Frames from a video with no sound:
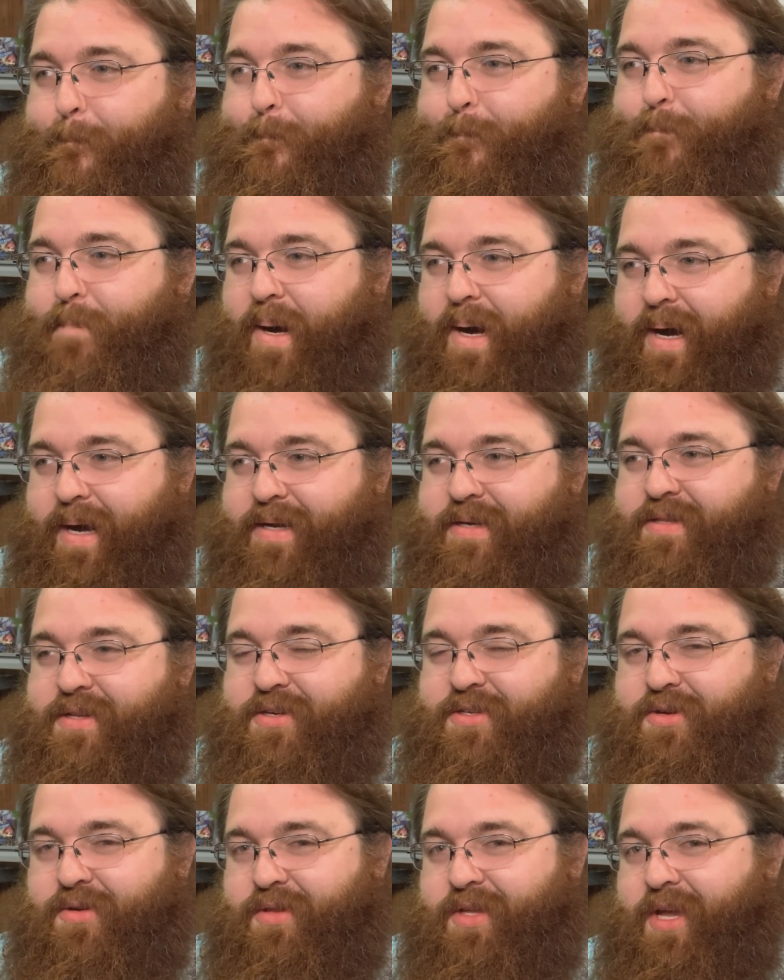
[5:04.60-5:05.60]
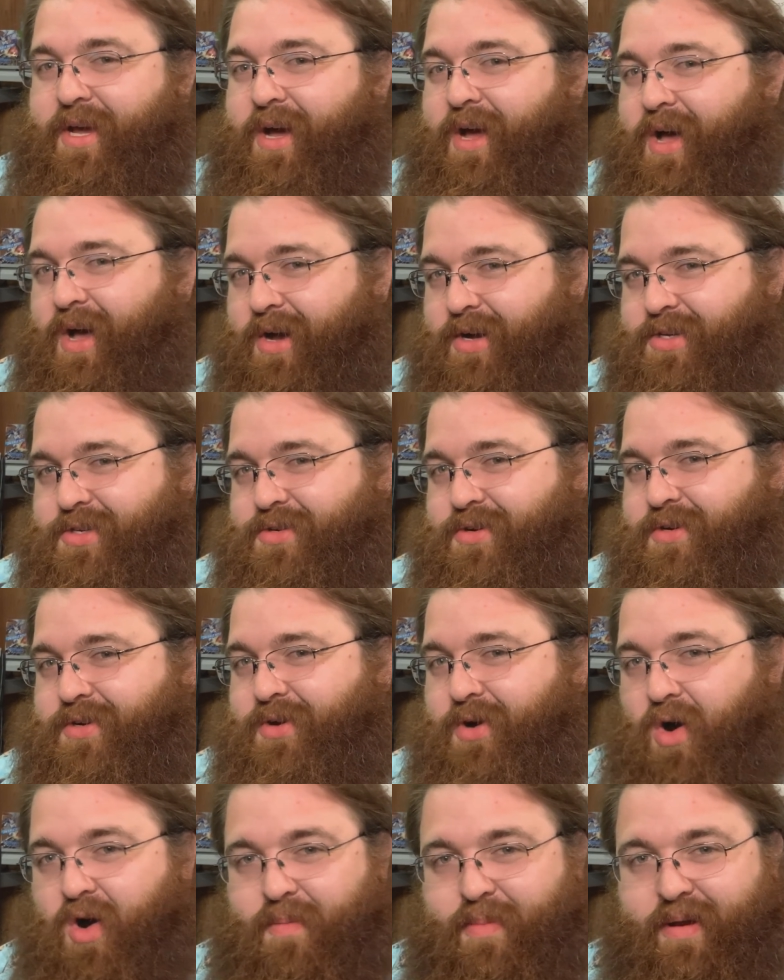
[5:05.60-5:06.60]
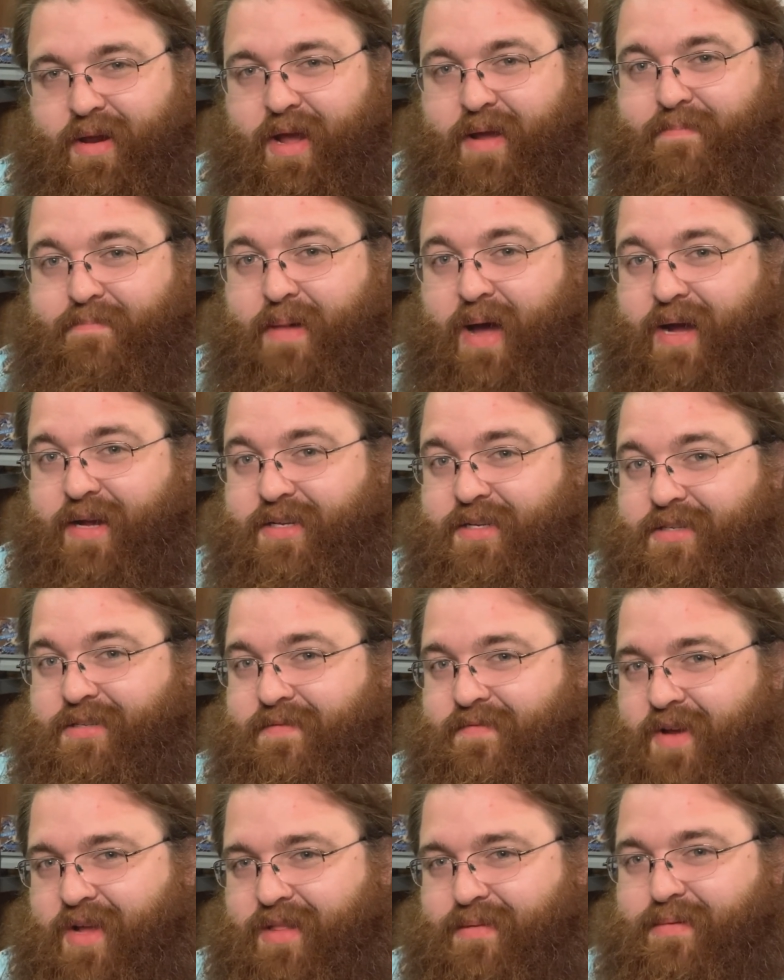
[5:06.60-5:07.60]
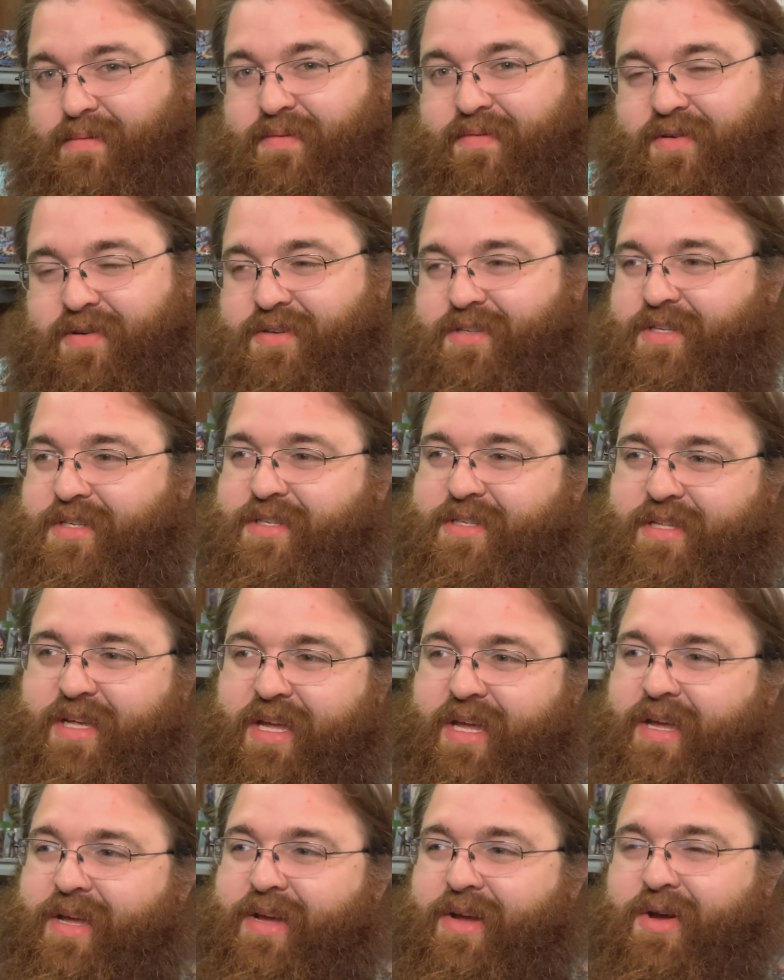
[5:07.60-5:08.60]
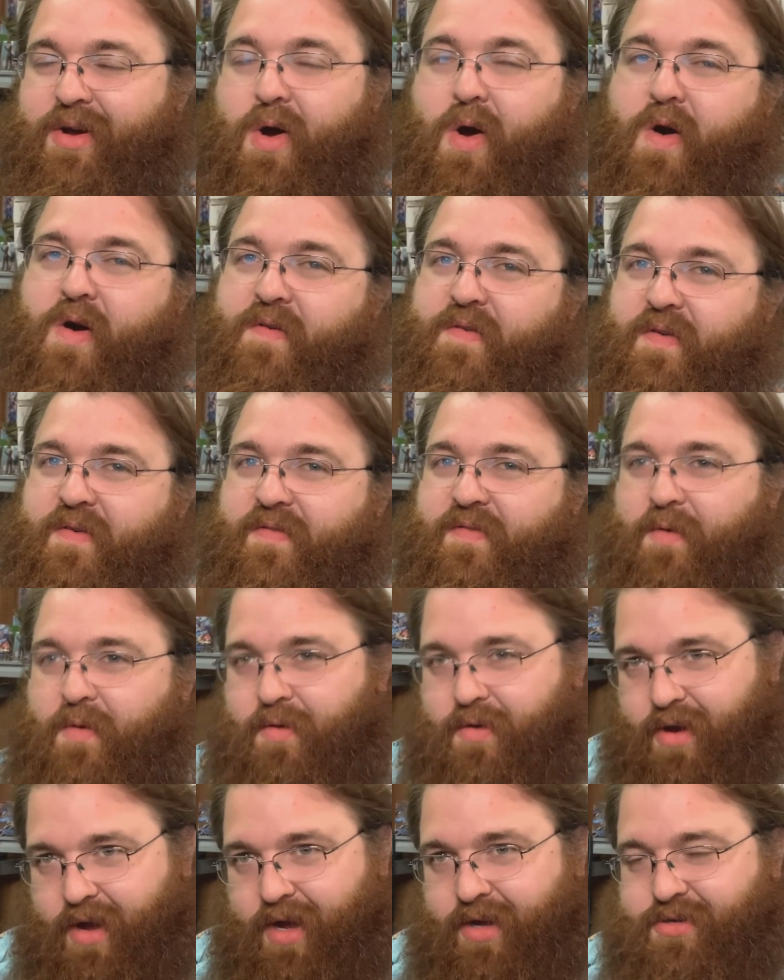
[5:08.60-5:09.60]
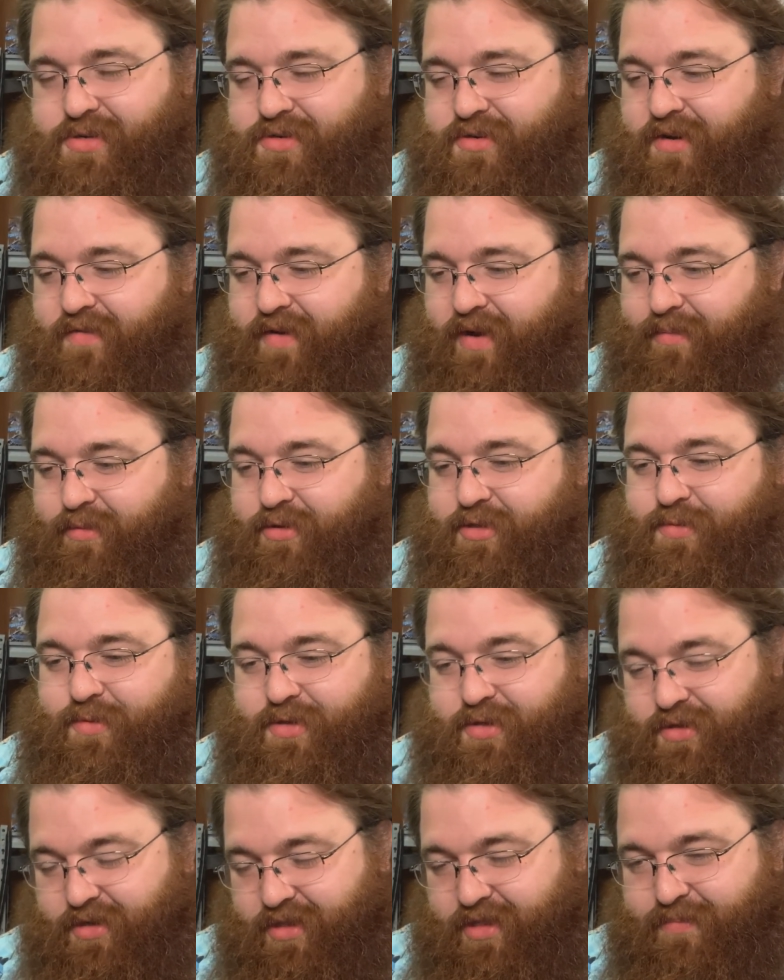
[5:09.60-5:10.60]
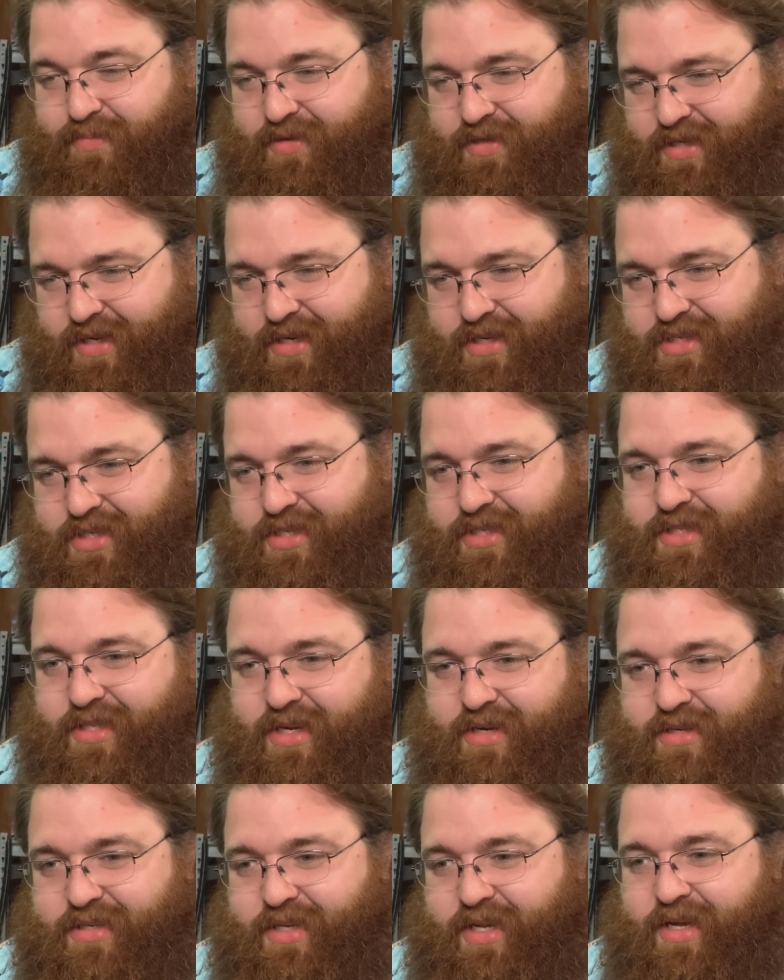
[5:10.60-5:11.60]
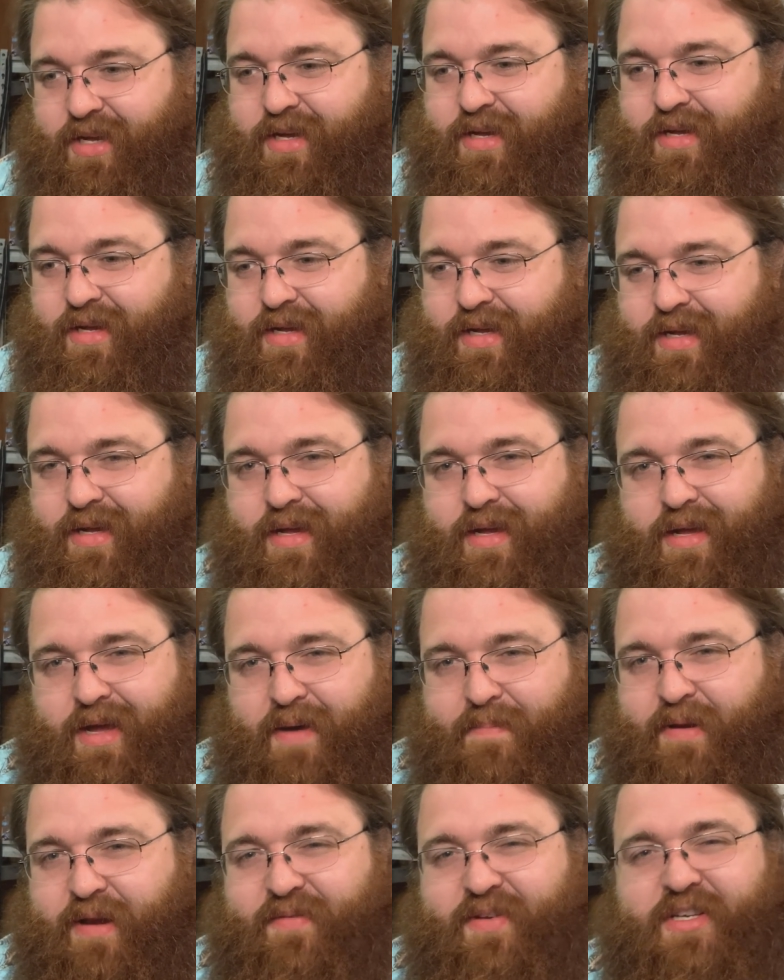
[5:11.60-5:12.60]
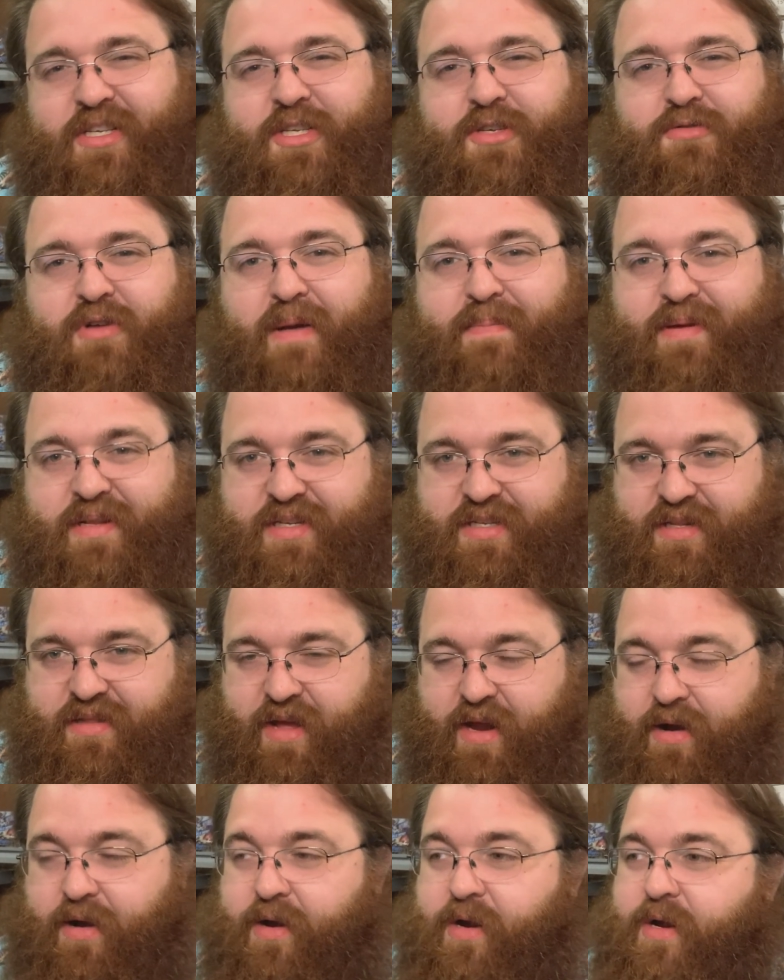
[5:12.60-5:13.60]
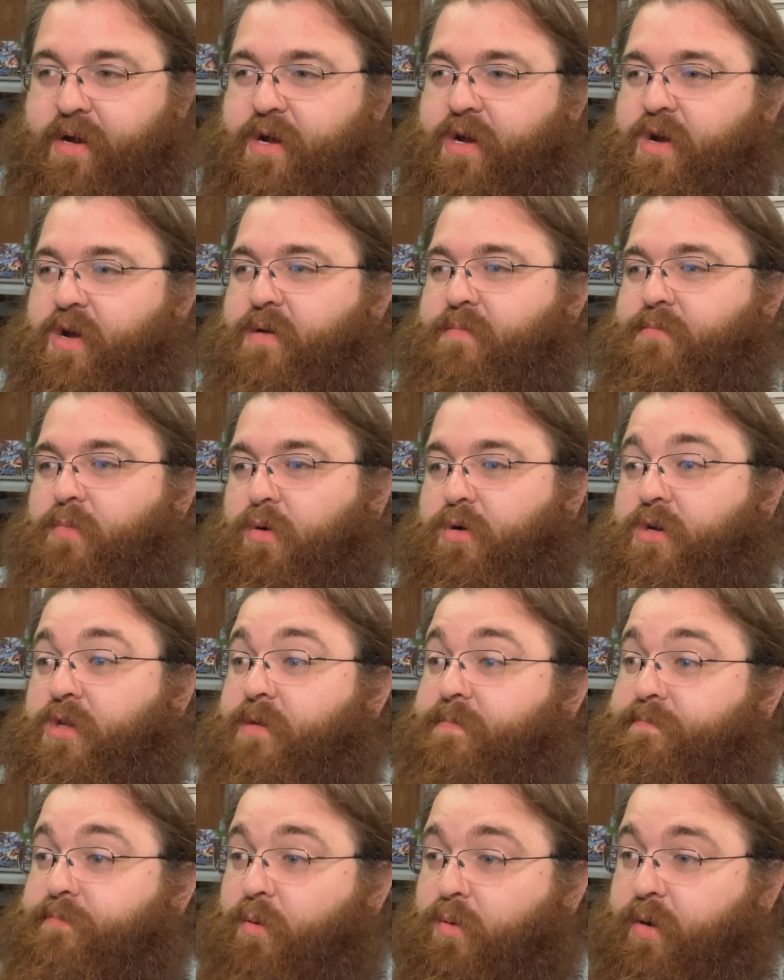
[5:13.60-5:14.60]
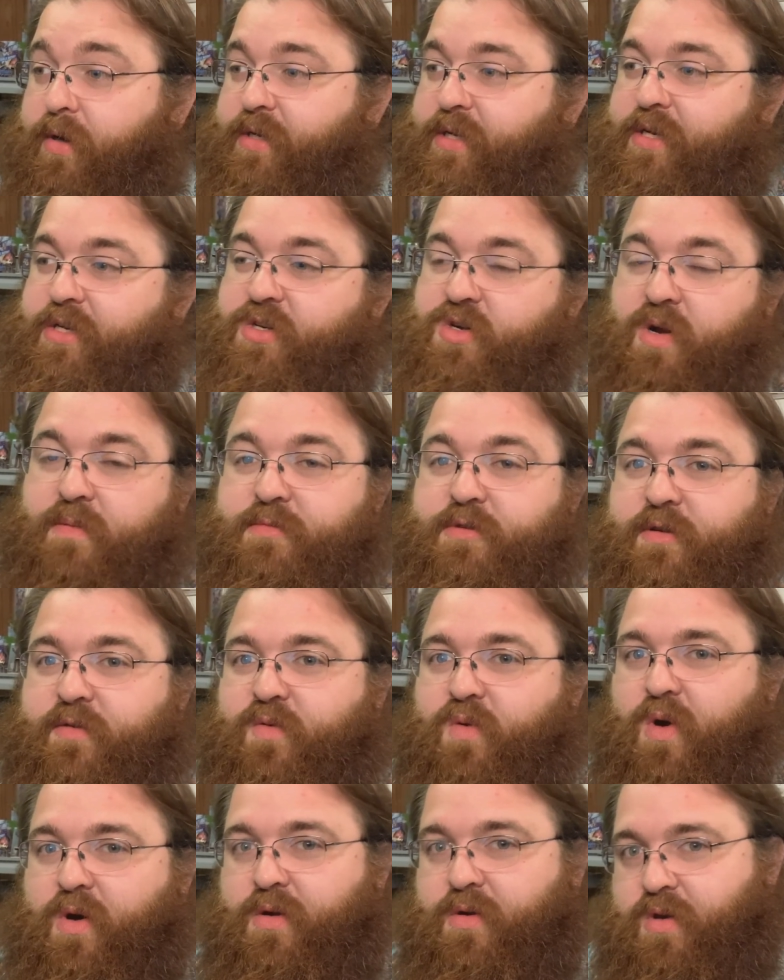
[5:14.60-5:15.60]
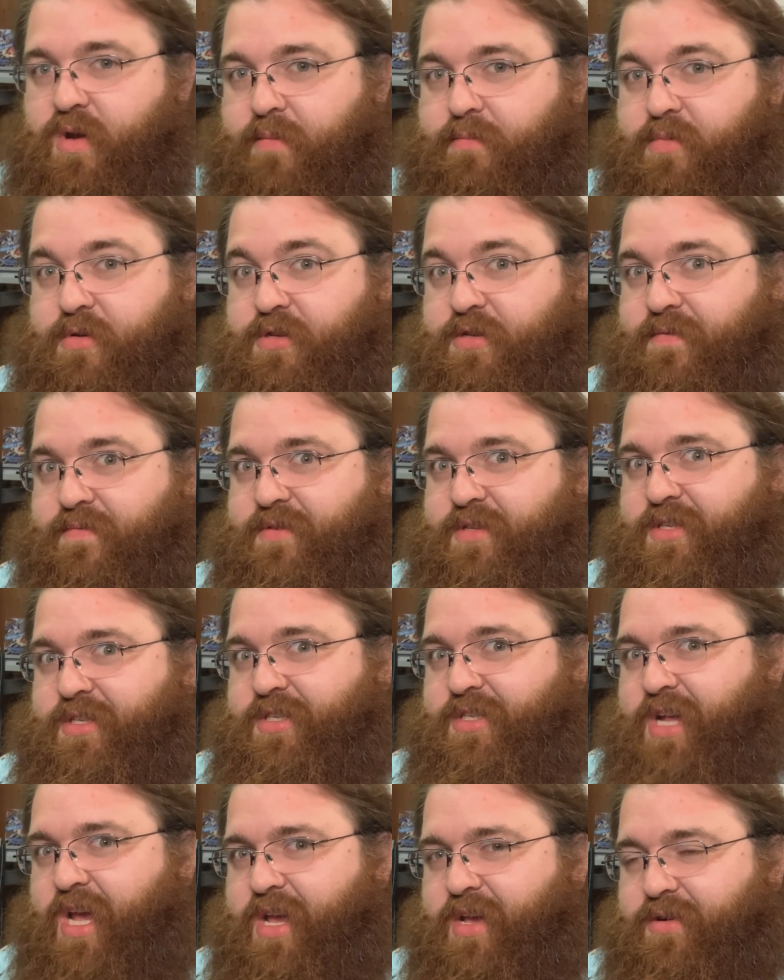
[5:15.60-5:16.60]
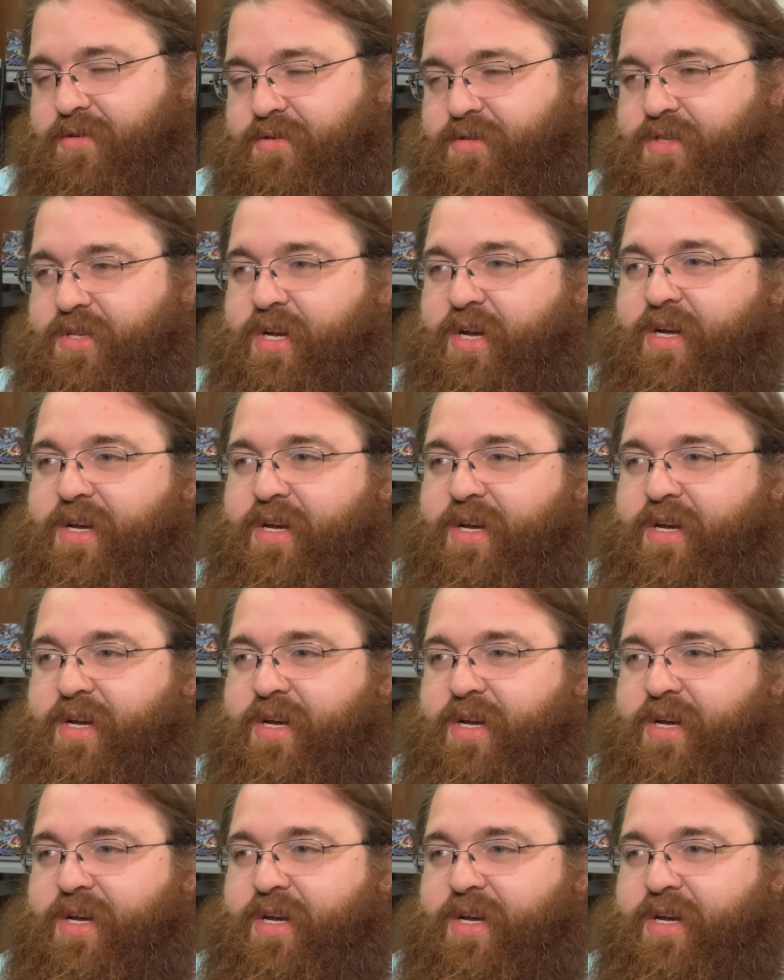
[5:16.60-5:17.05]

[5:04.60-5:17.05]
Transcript: but there's only 100 carbonite boxes available versus the over 400 available. So when you look at the percentages, there's a bit of a discrepancy there. More to the point, in terms of raw numbers of sales,